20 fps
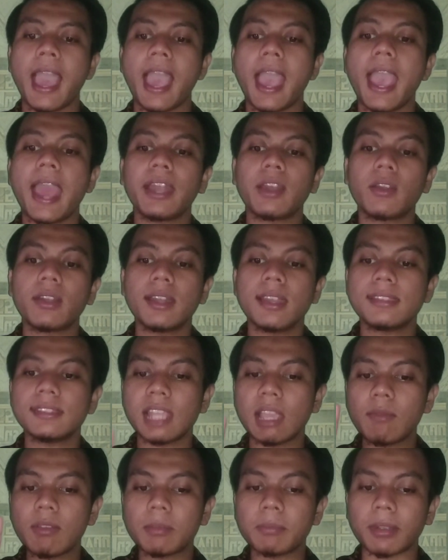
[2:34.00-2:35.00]
and only
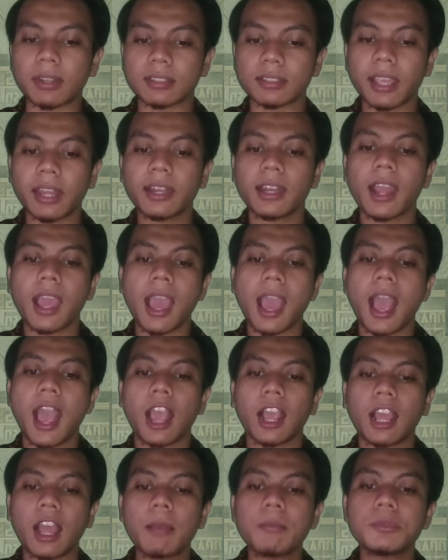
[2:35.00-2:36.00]
7%
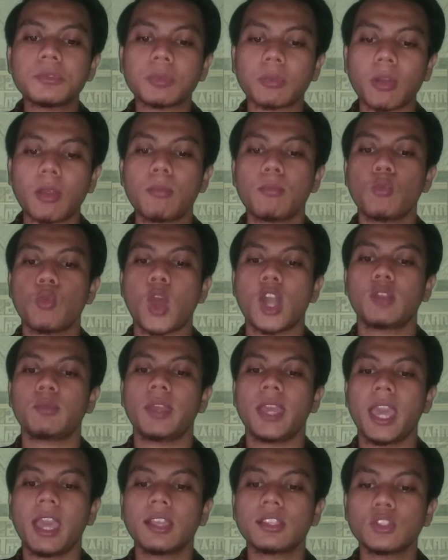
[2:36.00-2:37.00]
comes from what
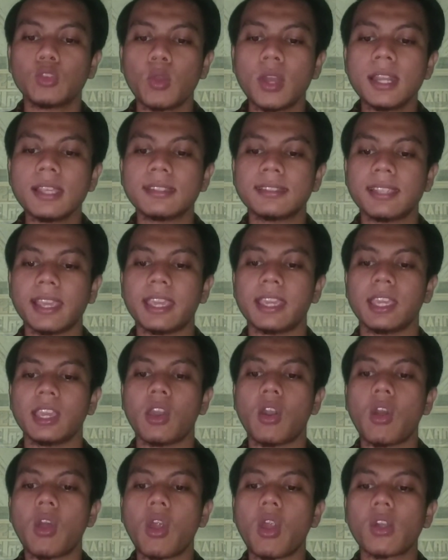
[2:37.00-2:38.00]
we actually say,
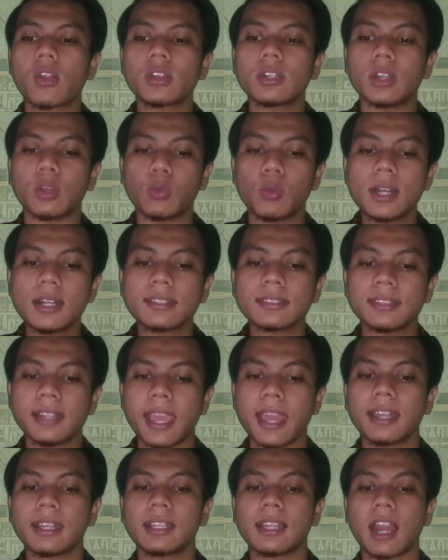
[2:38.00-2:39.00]
or the words
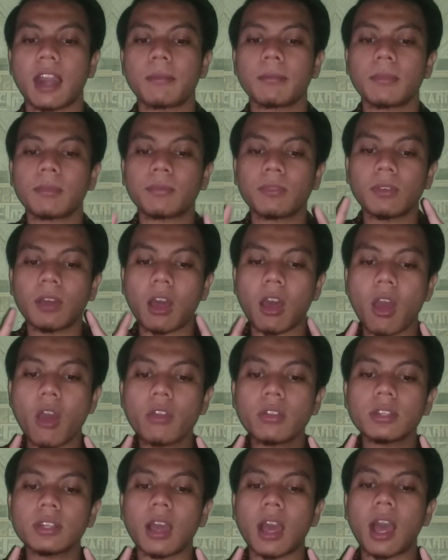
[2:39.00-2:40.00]
that come
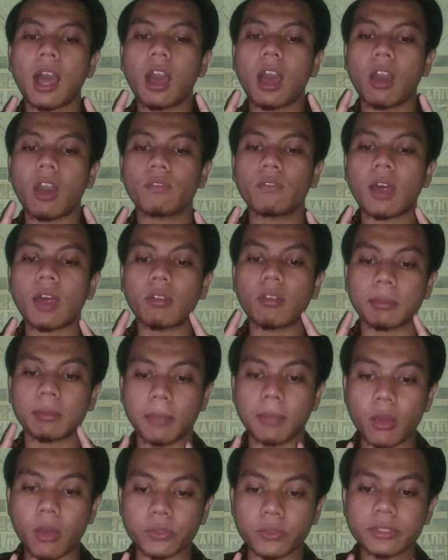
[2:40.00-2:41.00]
out of our
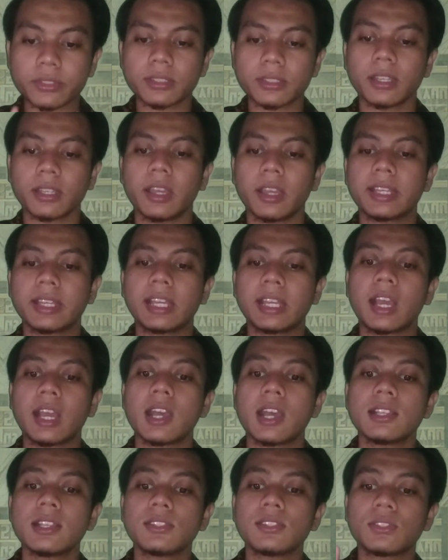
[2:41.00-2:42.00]
mouths.
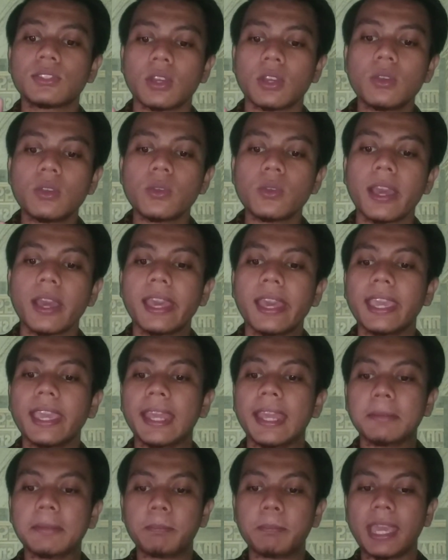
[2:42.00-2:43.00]
So,
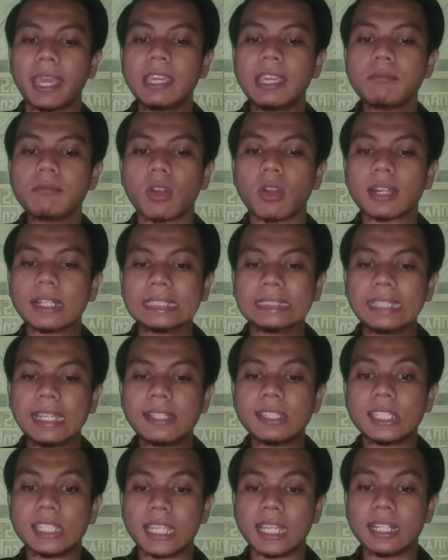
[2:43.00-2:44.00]
it paying more
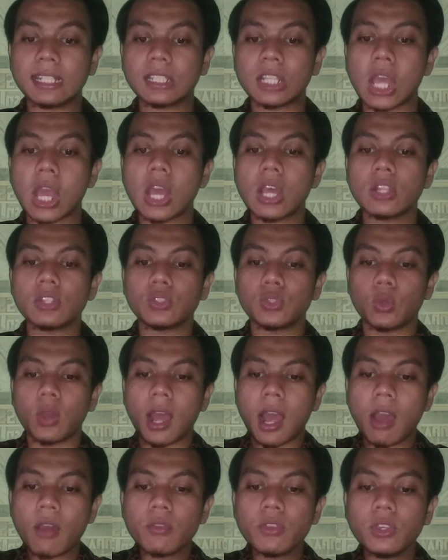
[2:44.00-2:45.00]
attention to
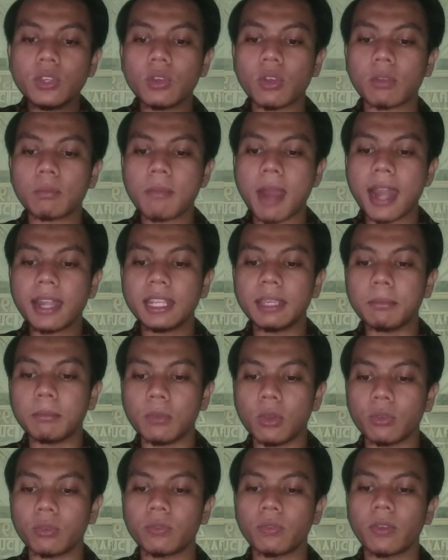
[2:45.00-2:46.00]
how your body
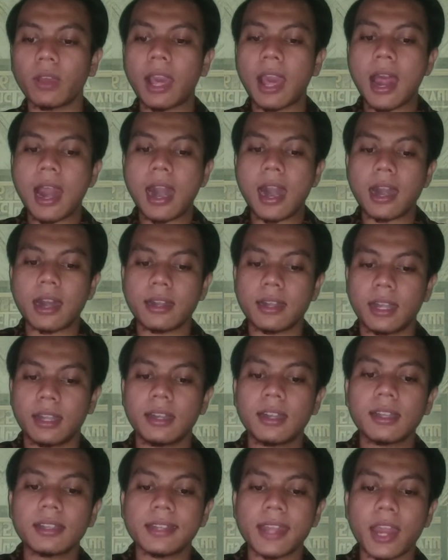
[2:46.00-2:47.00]
moves
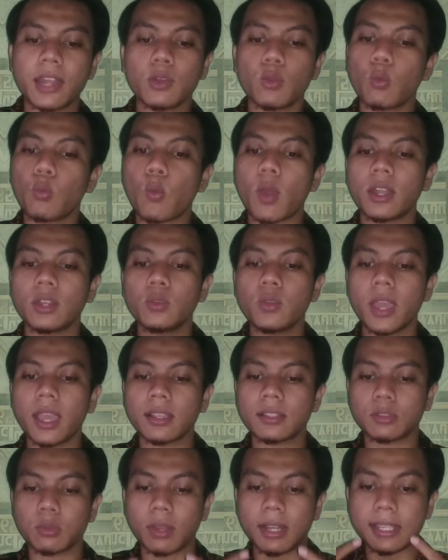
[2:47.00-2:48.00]
rather than what you
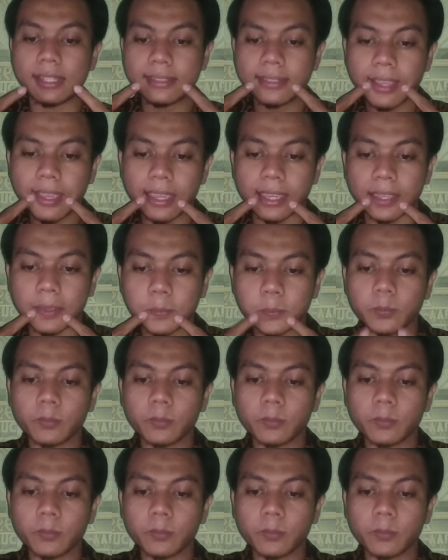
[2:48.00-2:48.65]
actually say.